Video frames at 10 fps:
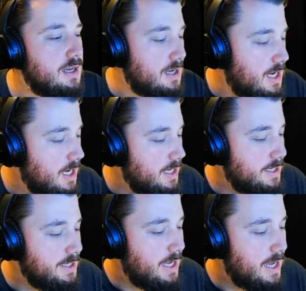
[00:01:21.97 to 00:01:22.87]

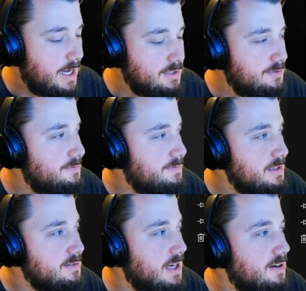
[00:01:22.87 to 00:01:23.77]
I had
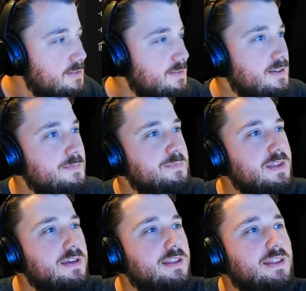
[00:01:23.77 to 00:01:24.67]
figured out
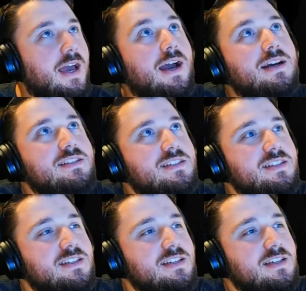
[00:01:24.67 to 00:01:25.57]
that
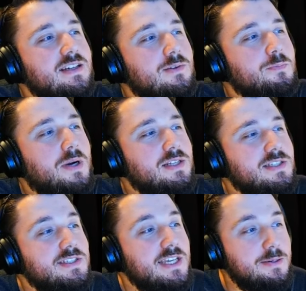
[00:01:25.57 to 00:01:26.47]
by
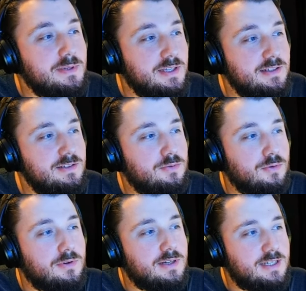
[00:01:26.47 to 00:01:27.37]
disabling
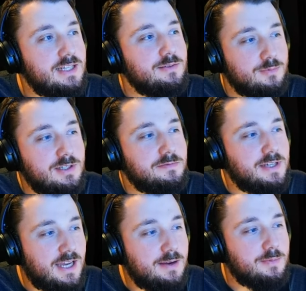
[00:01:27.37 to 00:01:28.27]
or getting rid of
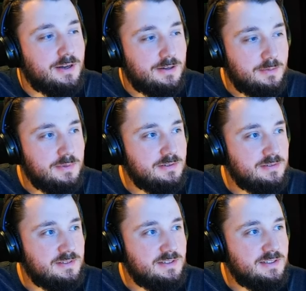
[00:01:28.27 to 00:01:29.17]
Camera Hub,
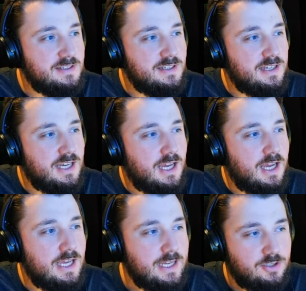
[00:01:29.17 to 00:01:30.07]

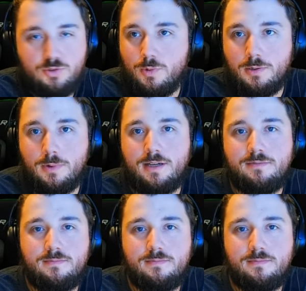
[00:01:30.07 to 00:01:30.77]
it just went away.